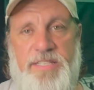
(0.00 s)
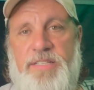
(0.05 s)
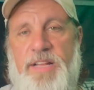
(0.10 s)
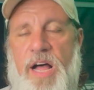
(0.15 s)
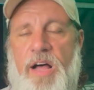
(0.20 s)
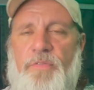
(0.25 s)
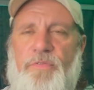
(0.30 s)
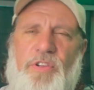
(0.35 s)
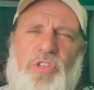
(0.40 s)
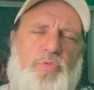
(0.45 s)

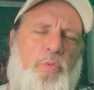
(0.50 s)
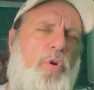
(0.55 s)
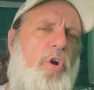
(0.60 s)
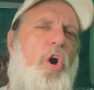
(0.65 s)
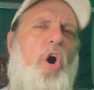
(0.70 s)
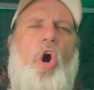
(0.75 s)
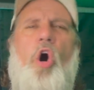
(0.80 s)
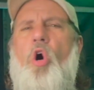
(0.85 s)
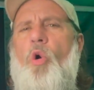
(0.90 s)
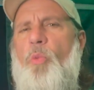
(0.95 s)
Dolphins were
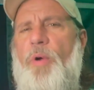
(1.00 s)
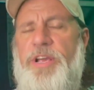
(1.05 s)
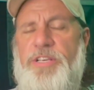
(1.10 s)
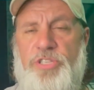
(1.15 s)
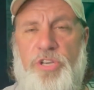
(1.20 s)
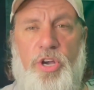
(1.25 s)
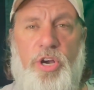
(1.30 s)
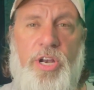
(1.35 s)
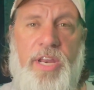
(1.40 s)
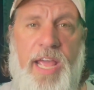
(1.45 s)
always
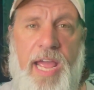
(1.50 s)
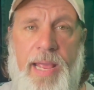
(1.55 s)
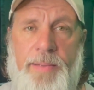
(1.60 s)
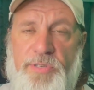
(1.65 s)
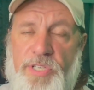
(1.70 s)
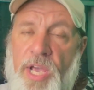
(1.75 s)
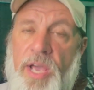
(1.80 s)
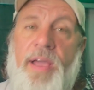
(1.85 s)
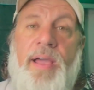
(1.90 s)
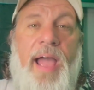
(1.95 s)
good games.